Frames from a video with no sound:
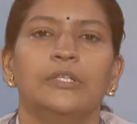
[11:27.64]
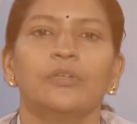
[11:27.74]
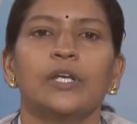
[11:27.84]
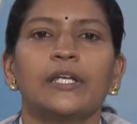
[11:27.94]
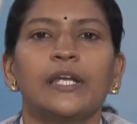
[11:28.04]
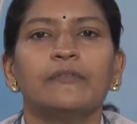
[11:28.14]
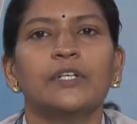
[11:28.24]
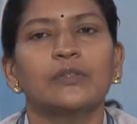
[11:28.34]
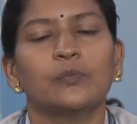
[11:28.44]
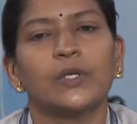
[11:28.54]
Neural
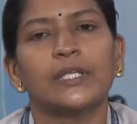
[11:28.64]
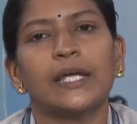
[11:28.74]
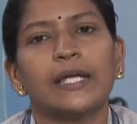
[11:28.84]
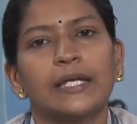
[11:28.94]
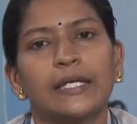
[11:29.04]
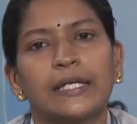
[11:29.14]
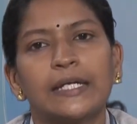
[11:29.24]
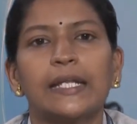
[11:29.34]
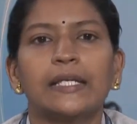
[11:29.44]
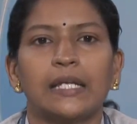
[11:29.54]
network with a
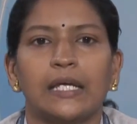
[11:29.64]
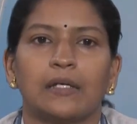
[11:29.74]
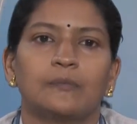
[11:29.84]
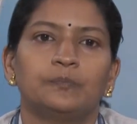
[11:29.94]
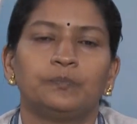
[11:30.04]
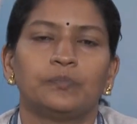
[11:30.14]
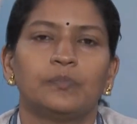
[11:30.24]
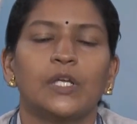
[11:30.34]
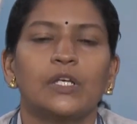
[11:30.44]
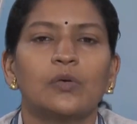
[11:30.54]
hidden layer.
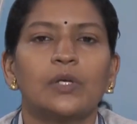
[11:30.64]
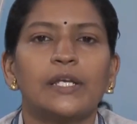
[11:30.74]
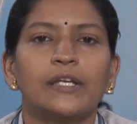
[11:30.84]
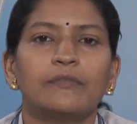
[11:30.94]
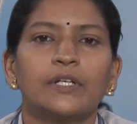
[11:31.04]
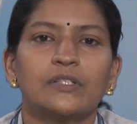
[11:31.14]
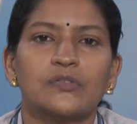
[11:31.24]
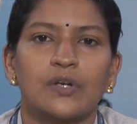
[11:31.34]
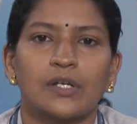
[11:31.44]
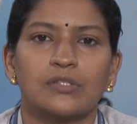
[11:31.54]
The neural network
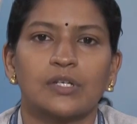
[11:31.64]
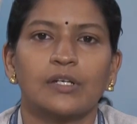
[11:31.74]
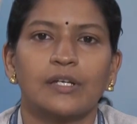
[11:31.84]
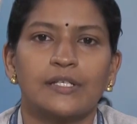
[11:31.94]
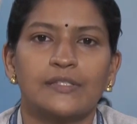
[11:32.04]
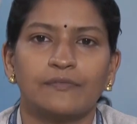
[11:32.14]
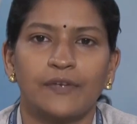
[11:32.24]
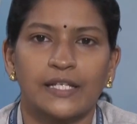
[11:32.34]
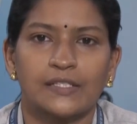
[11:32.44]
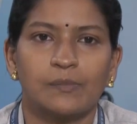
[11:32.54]
structure is
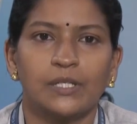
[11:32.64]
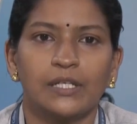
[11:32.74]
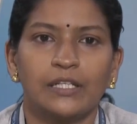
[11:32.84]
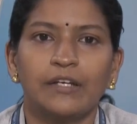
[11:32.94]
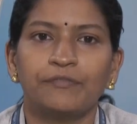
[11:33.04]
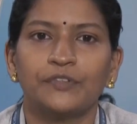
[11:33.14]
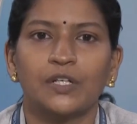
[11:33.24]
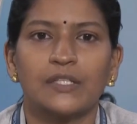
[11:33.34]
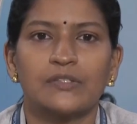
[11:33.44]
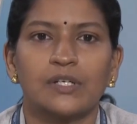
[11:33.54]
flexible enough to
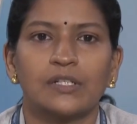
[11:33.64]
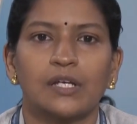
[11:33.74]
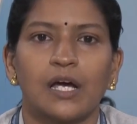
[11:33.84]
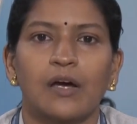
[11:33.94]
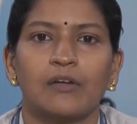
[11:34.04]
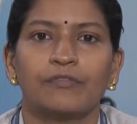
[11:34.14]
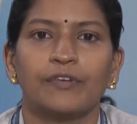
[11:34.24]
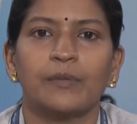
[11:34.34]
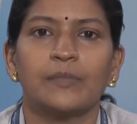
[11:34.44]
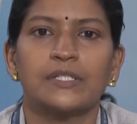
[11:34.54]
construct our
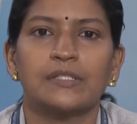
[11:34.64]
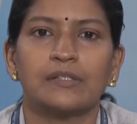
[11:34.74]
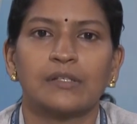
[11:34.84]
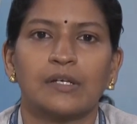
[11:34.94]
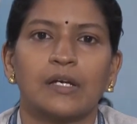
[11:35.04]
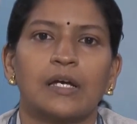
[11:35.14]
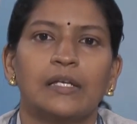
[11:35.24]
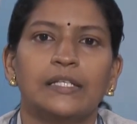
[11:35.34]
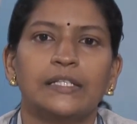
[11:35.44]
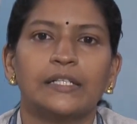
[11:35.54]
famous
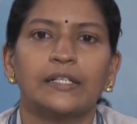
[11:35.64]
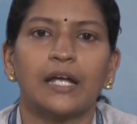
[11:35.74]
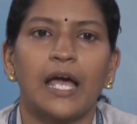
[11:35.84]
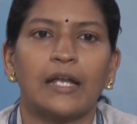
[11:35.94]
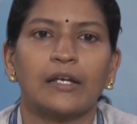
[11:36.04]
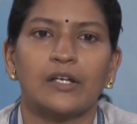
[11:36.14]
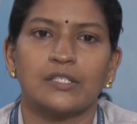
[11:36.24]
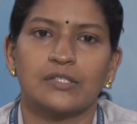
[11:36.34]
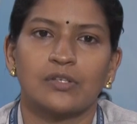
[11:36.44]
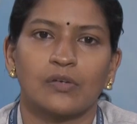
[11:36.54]
linear and
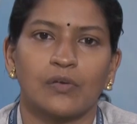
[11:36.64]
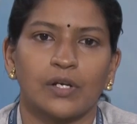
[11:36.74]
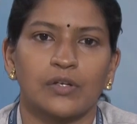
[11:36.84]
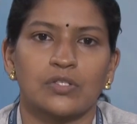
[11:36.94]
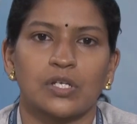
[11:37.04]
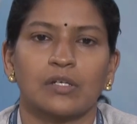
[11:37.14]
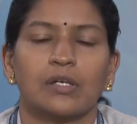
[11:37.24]
logistic regression.